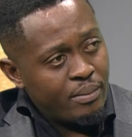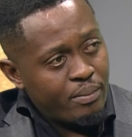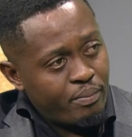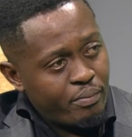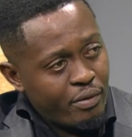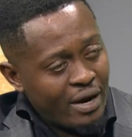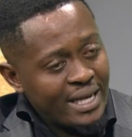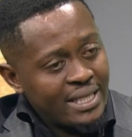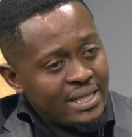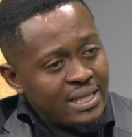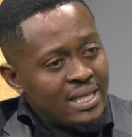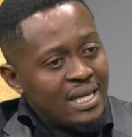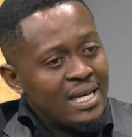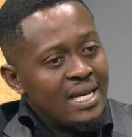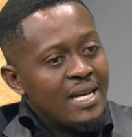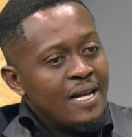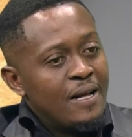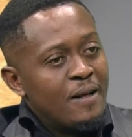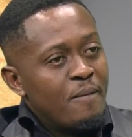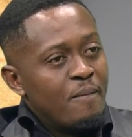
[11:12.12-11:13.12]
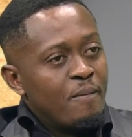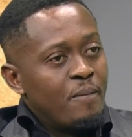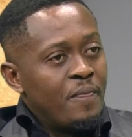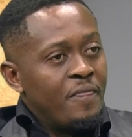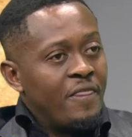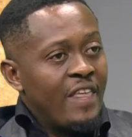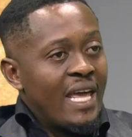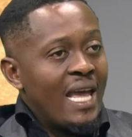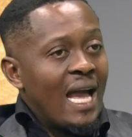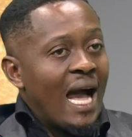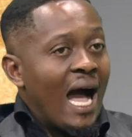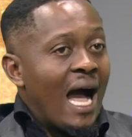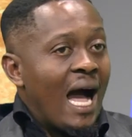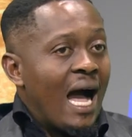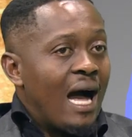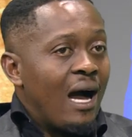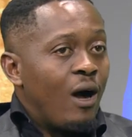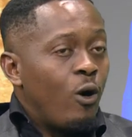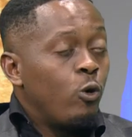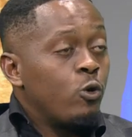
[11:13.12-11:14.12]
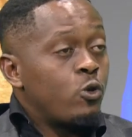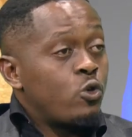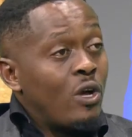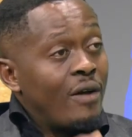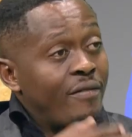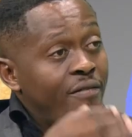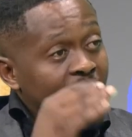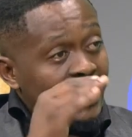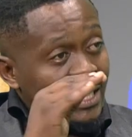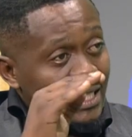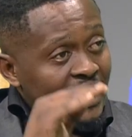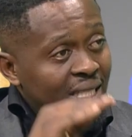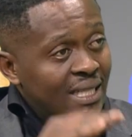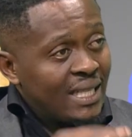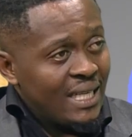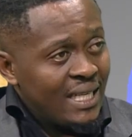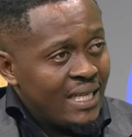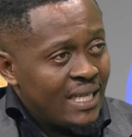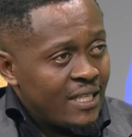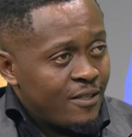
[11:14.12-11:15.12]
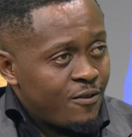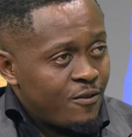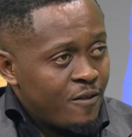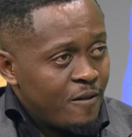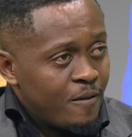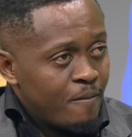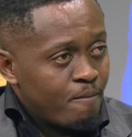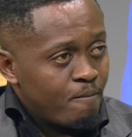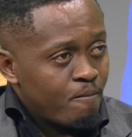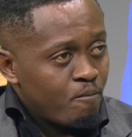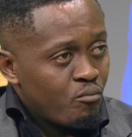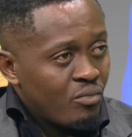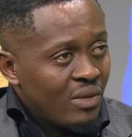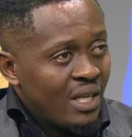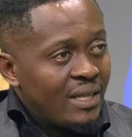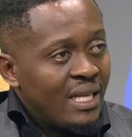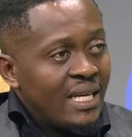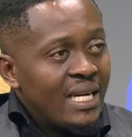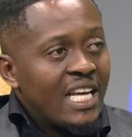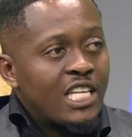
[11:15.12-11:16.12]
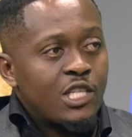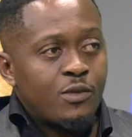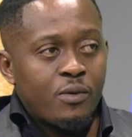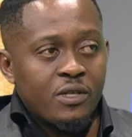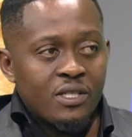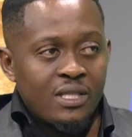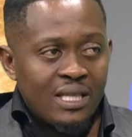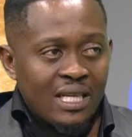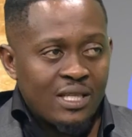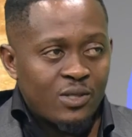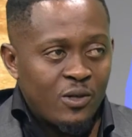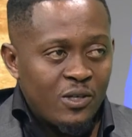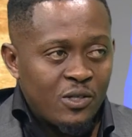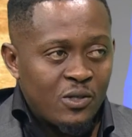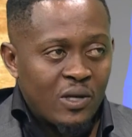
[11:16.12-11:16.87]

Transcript: price, they are also affecting the industry. The next person that's going to